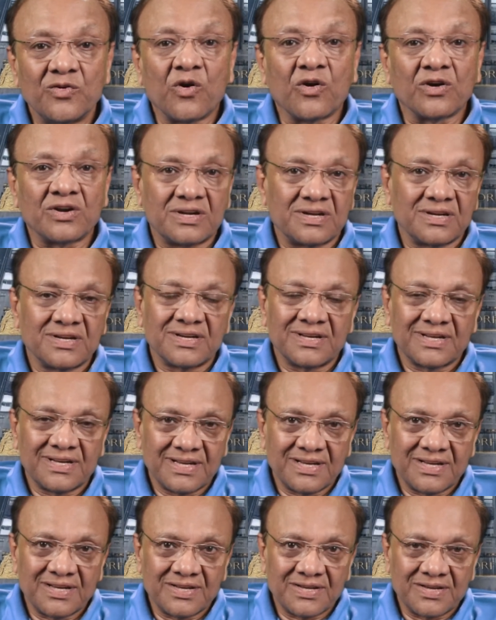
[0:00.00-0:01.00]
not
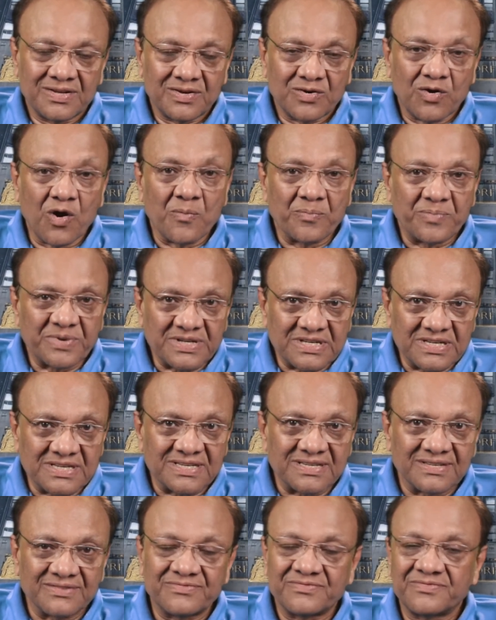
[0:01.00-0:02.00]

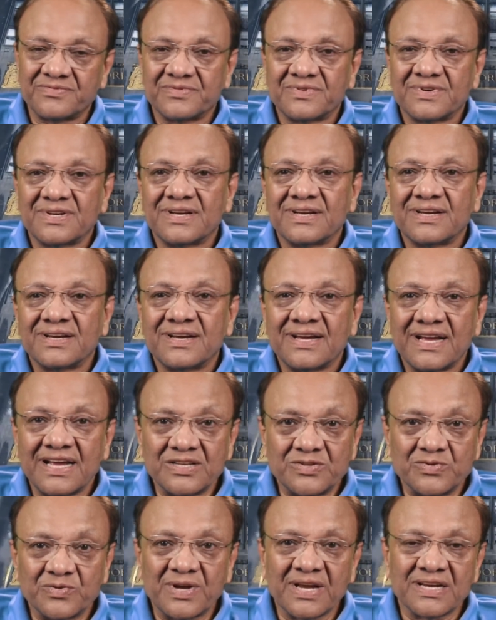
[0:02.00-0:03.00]
competitive
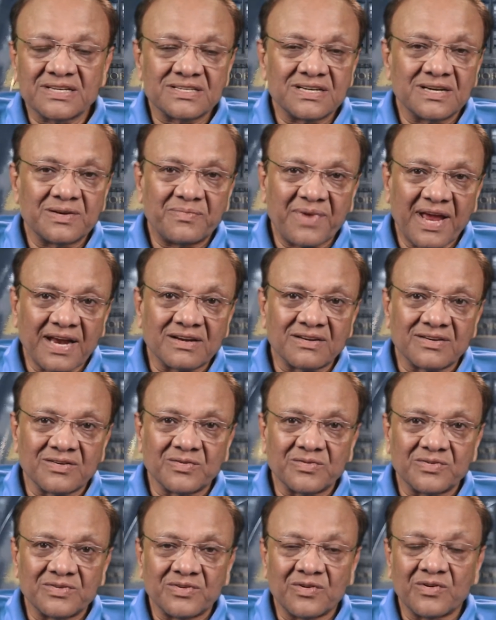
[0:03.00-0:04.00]
educational
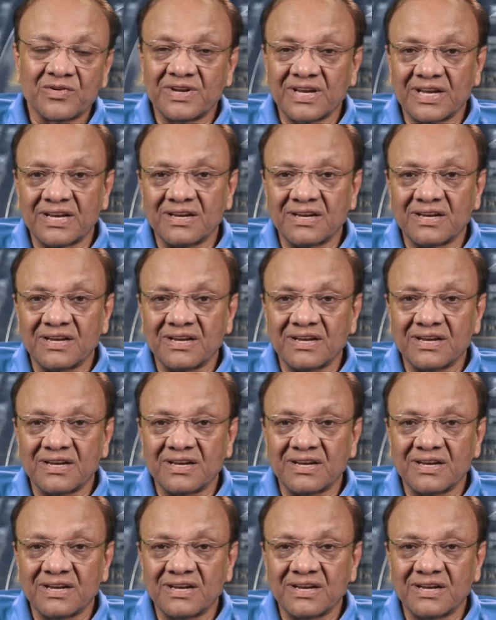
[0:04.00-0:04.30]
background or